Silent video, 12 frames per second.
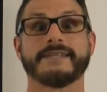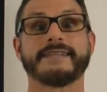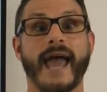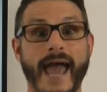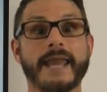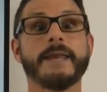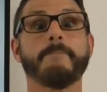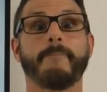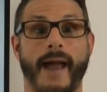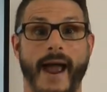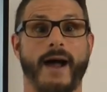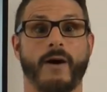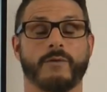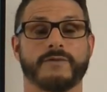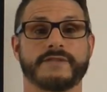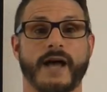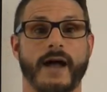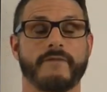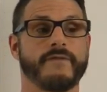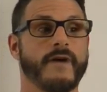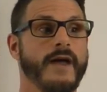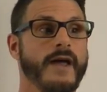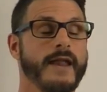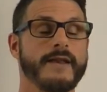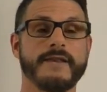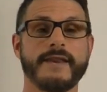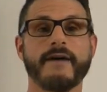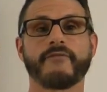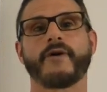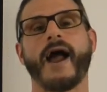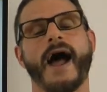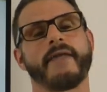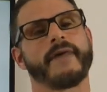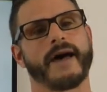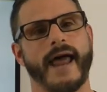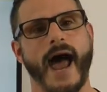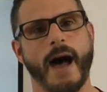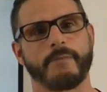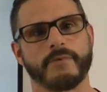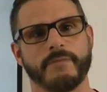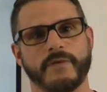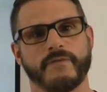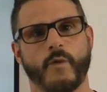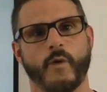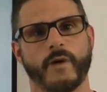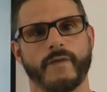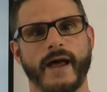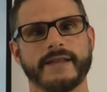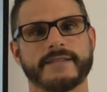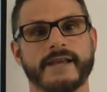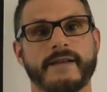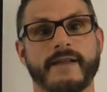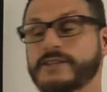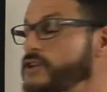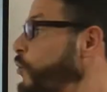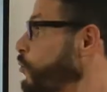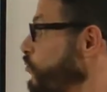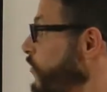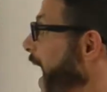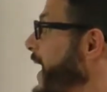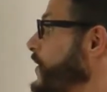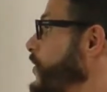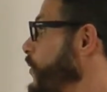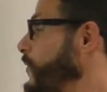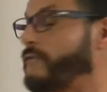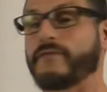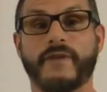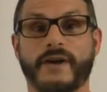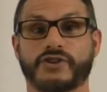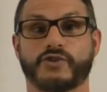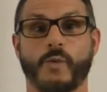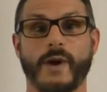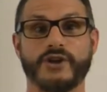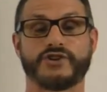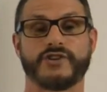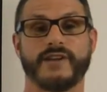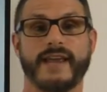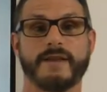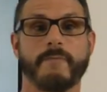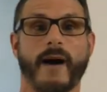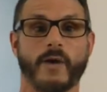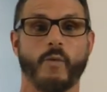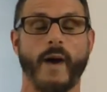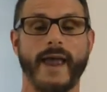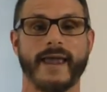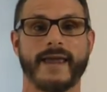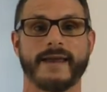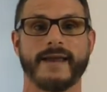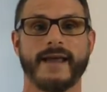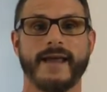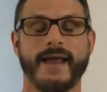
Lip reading: 10 pounds. I've never had that happen before, and that's a radical fluctuation in my weight.